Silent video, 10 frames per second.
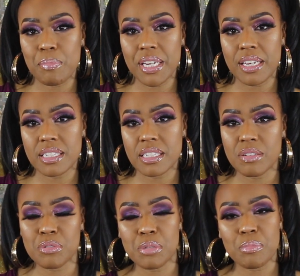being
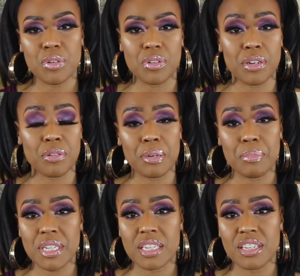so smooth and
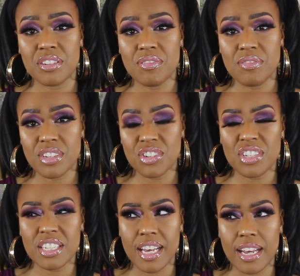creamy to use, it's
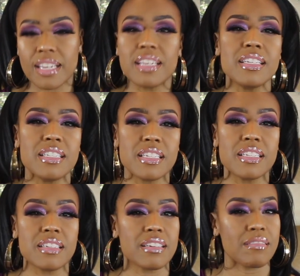just kind of easy
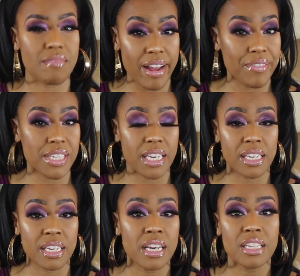to
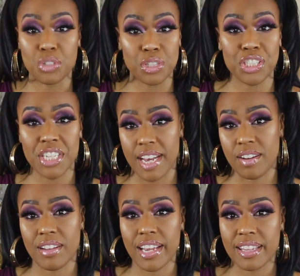gravitate to a
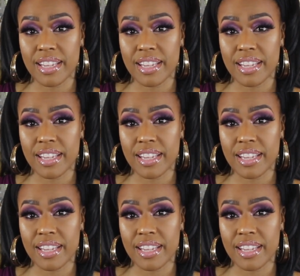shadow like